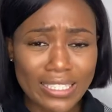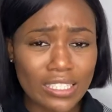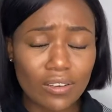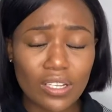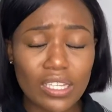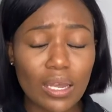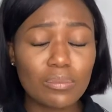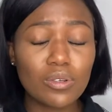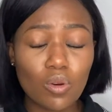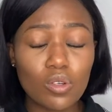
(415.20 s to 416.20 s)
and stuff like that
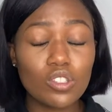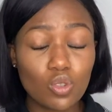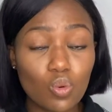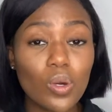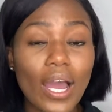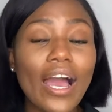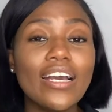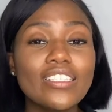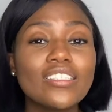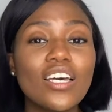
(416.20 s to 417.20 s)
because you
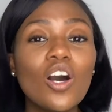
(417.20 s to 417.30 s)
guys